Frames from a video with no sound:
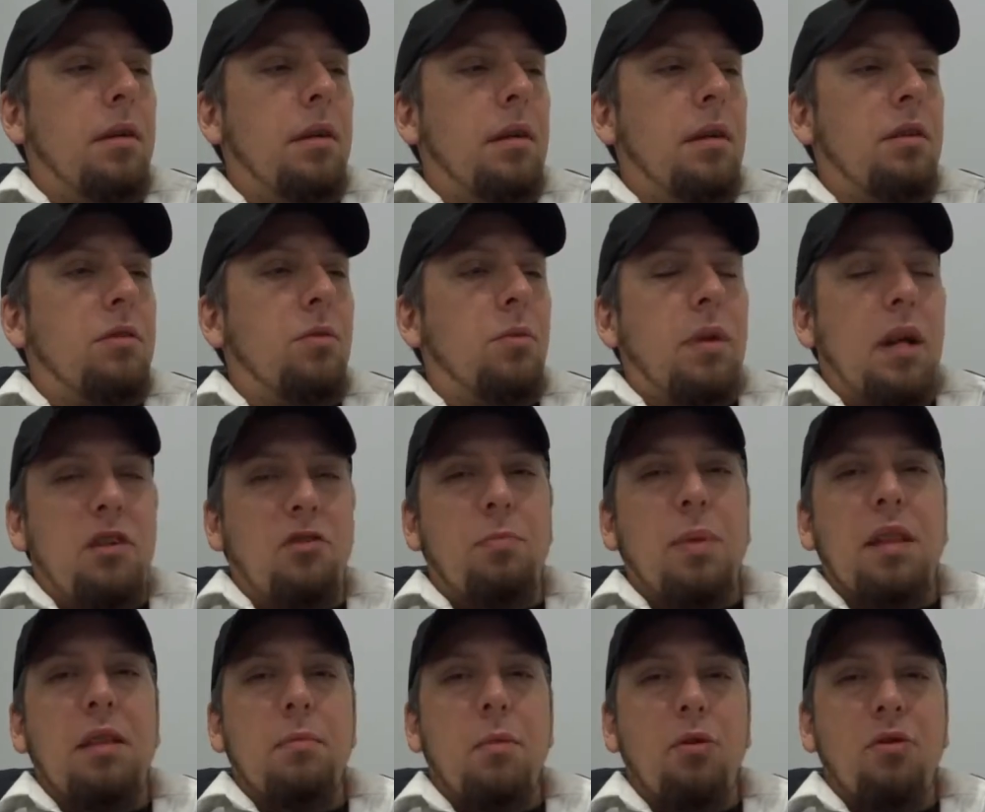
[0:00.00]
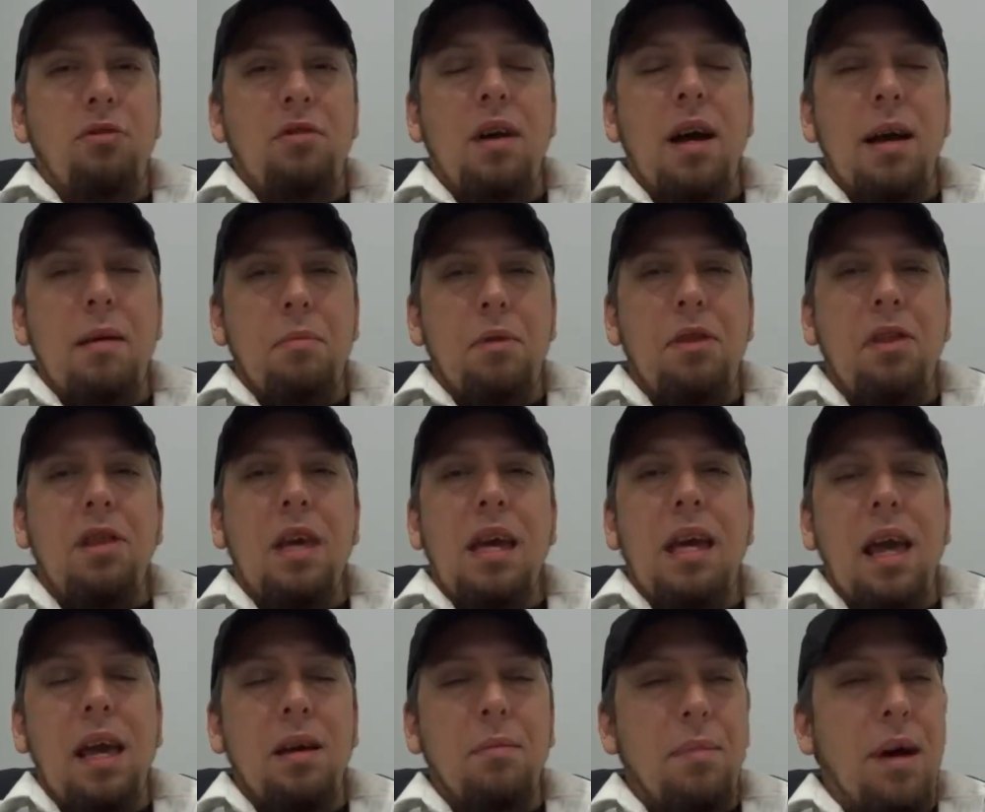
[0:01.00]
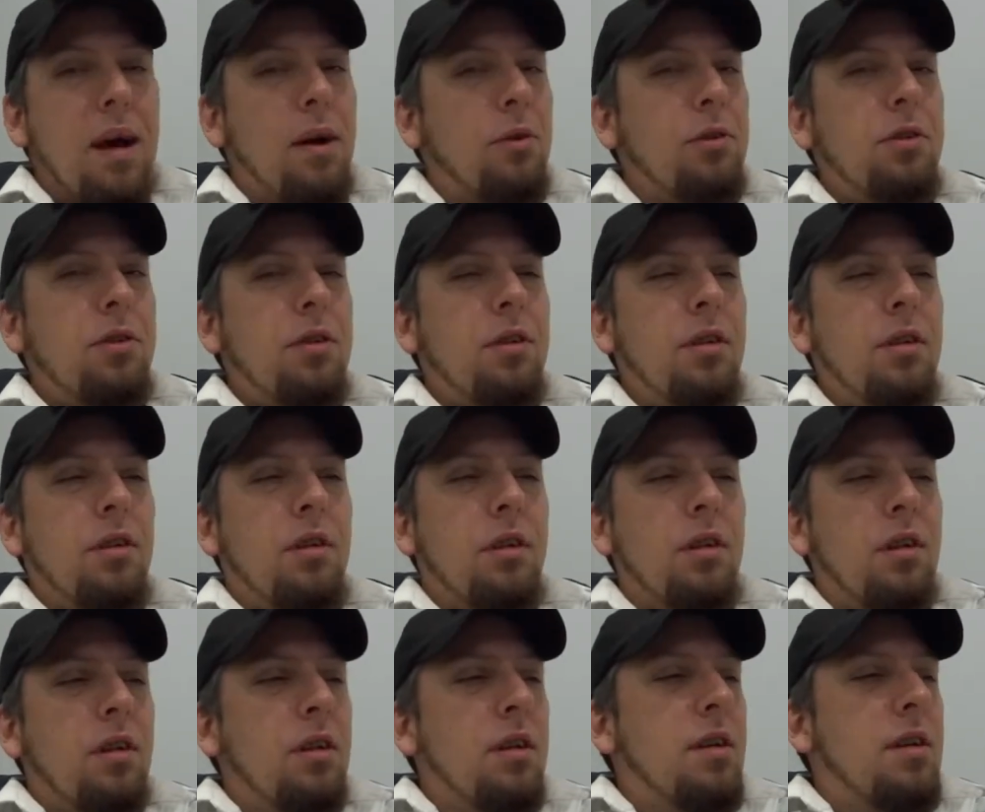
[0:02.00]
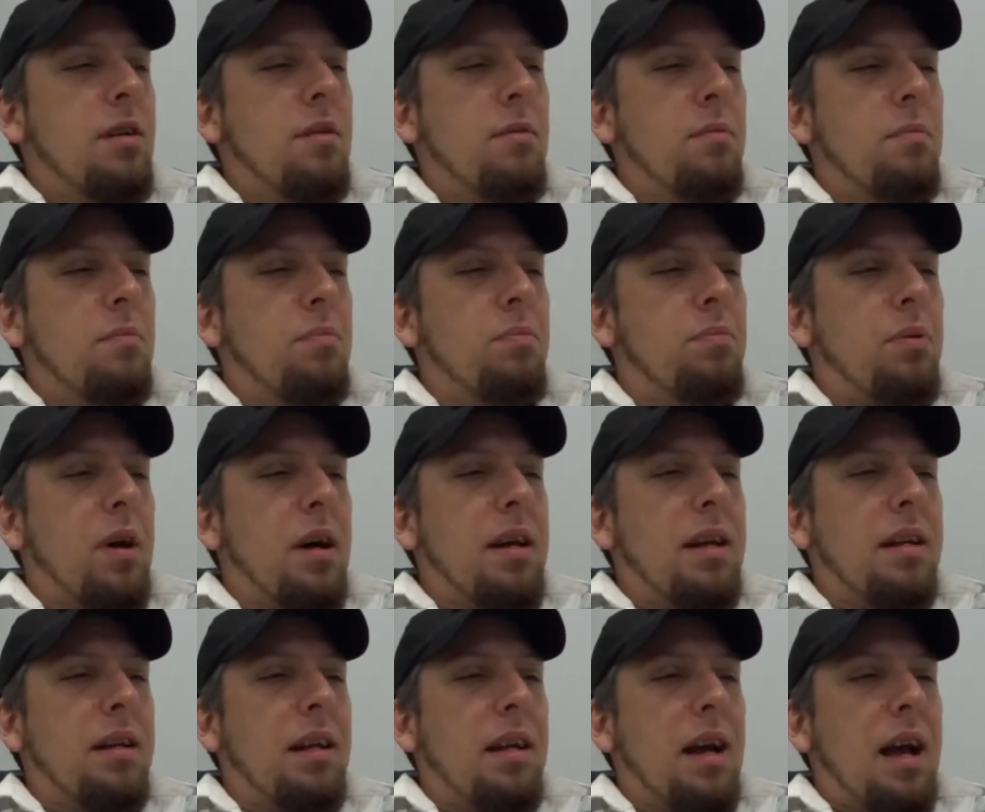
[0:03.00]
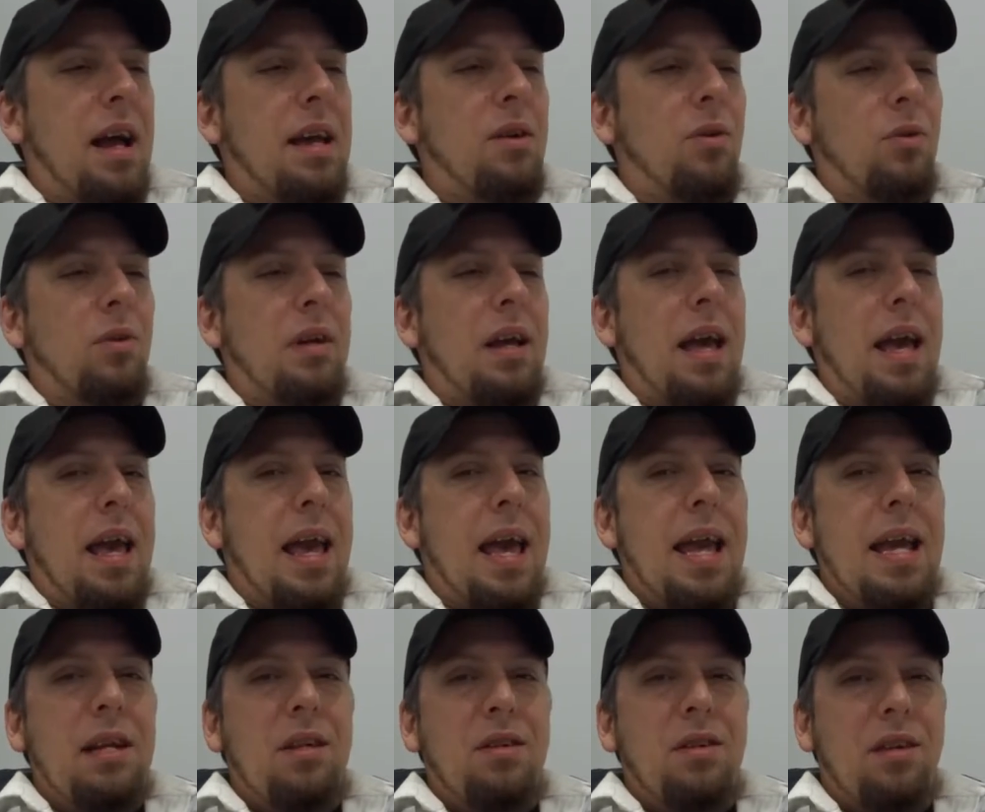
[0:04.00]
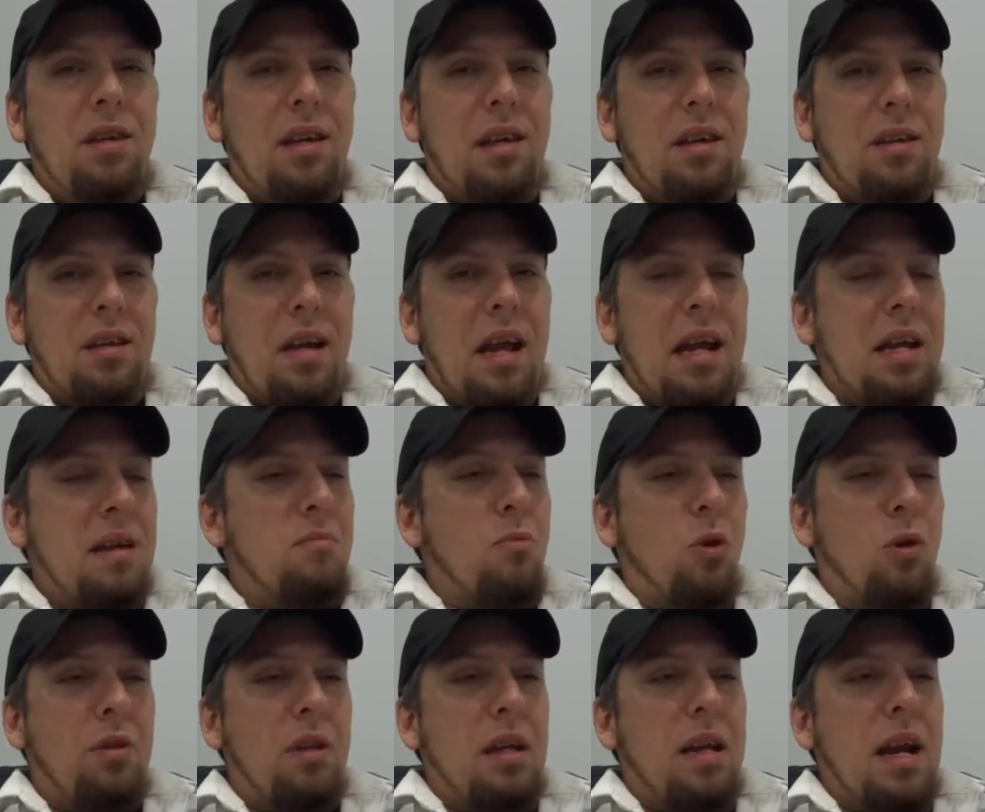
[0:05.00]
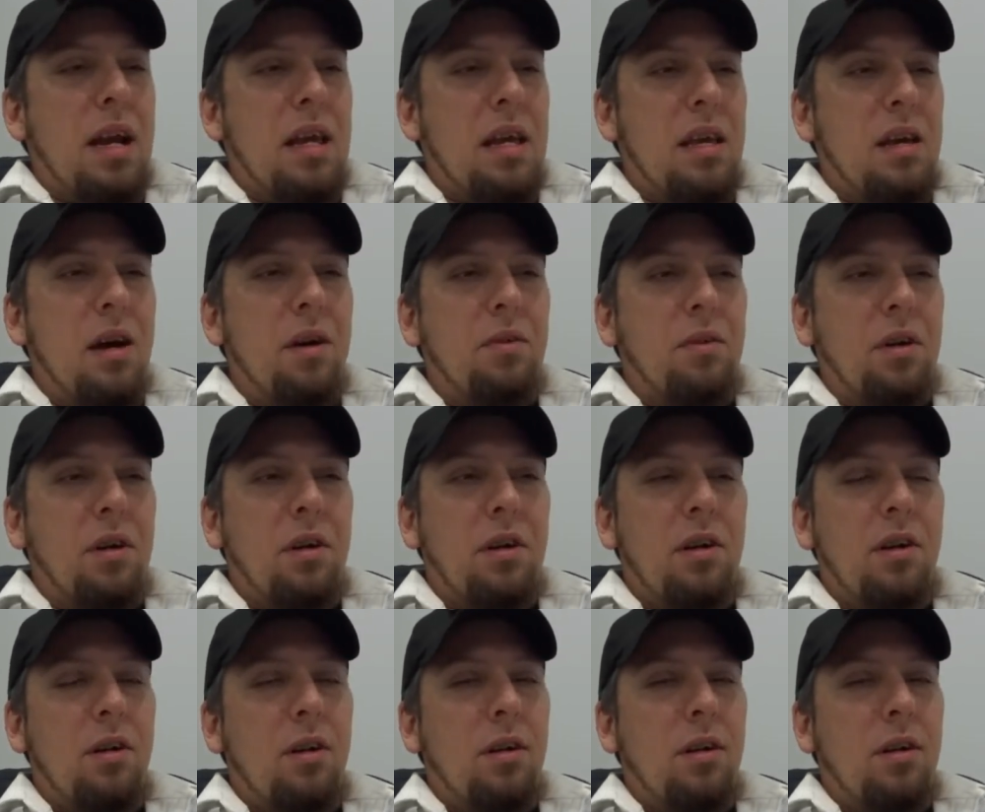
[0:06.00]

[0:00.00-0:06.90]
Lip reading: It's the one I spent the most time thinking about, but I don't hate it any more than any other.